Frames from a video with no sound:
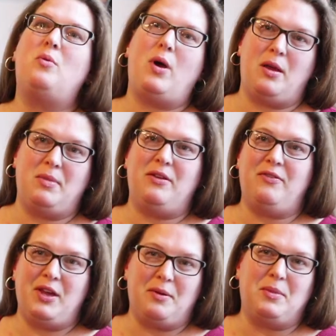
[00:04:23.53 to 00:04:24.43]
Why Me
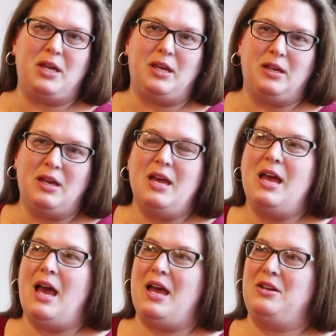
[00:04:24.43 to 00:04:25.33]
family.
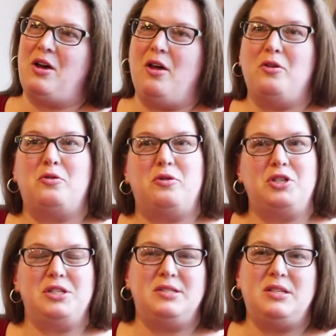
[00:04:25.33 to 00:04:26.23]
And although
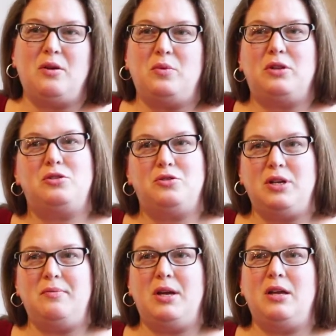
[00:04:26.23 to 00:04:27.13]
Christian's done with
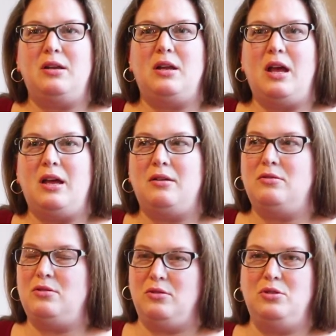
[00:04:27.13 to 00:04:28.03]
treatment
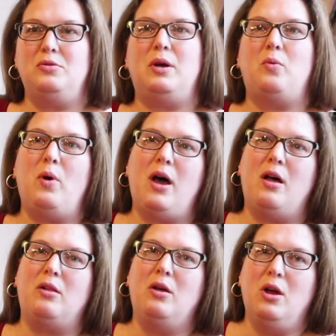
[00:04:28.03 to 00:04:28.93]
and doing
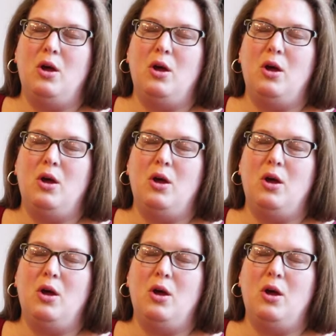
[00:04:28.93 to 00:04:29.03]
well,